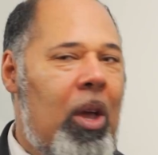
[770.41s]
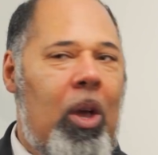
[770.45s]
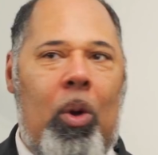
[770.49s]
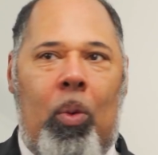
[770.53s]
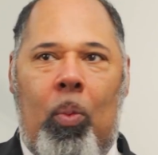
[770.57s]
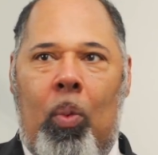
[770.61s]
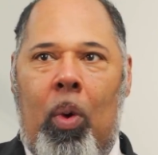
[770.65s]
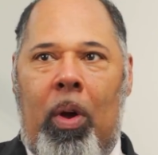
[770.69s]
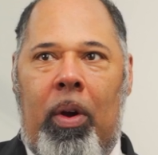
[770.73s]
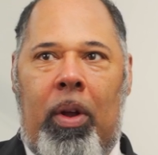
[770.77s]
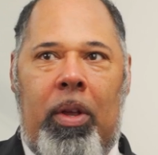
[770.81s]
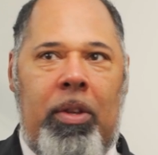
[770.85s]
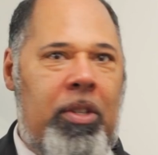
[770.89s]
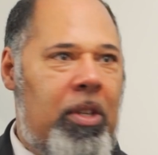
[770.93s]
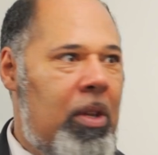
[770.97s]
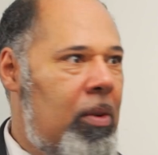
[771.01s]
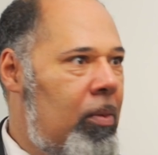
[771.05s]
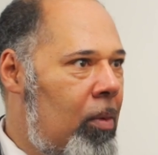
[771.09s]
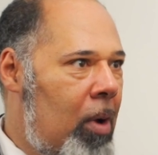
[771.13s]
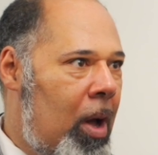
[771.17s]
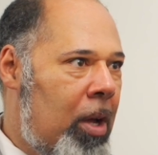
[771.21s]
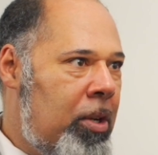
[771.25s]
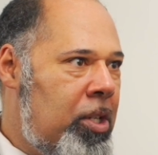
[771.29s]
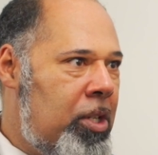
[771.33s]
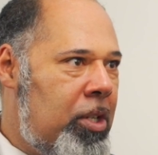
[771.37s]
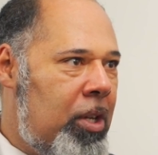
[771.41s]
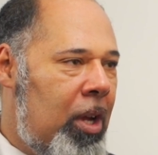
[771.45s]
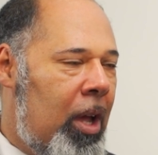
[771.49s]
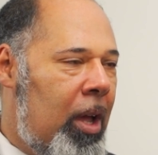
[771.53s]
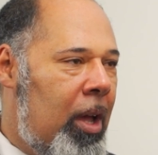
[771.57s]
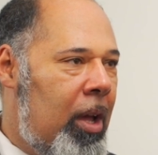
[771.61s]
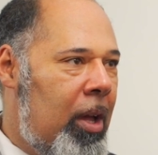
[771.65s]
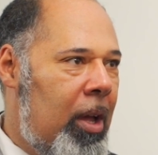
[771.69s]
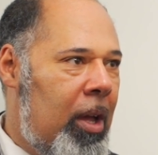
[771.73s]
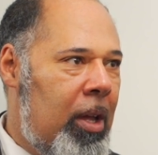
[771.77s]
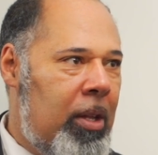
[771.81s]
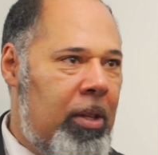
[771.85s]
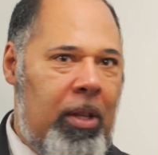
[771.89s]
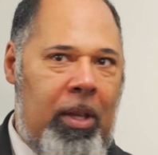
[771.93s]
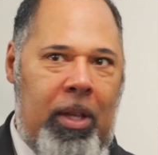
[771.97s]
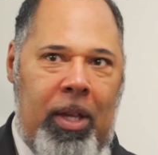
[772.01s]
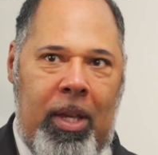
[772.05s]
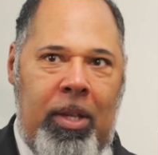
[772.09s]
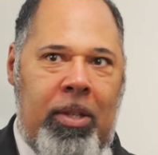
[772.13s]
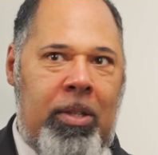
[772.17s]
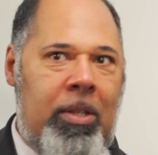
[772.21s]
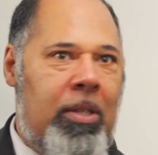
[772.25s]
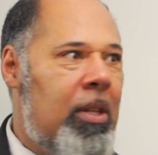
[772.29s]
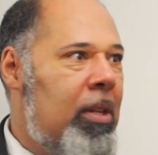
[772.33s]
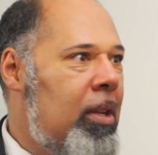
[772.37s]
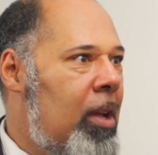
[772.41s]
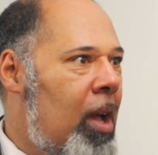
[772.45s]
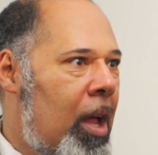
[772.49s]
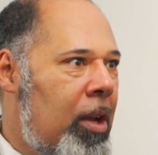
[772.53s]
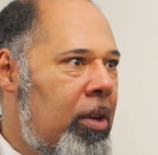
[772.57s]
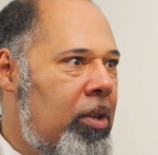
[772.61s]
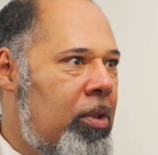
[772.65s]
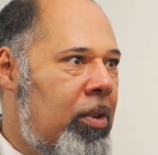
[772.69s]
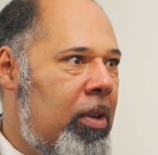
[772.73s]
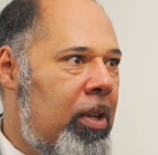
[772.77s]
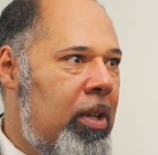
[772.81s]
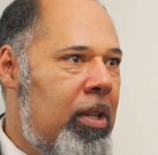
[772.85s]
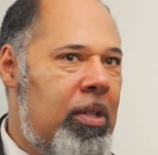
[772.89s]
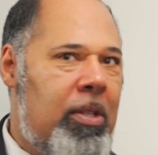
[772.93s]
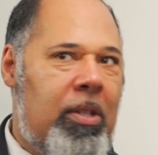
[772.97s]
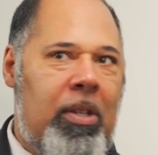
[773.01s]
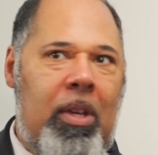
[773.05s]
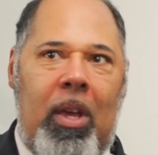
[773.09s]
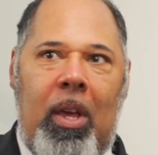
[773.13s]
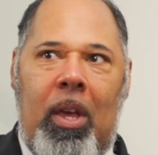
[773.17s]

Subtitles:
Whereas in Russia and the Eastern countries,